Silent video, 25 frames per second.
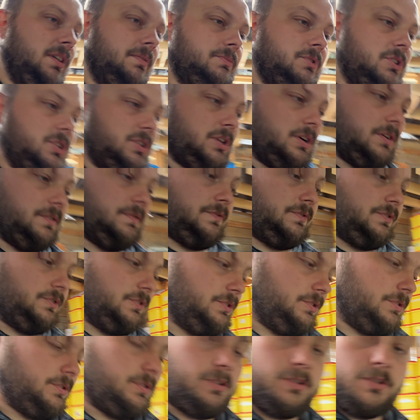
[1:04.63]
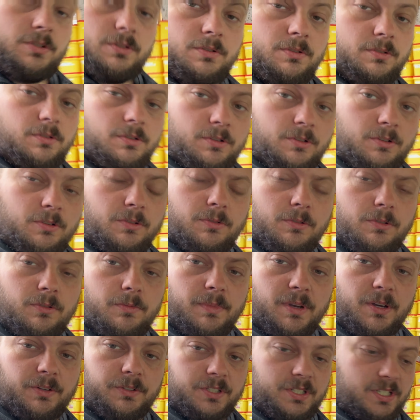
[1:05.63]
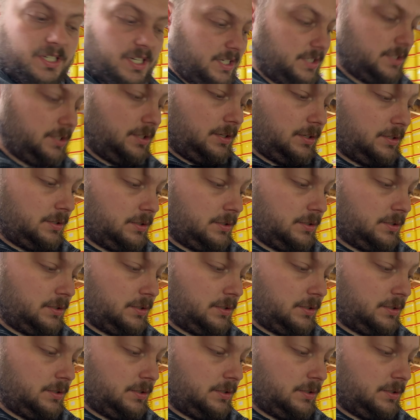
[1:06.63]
just going through metal detector.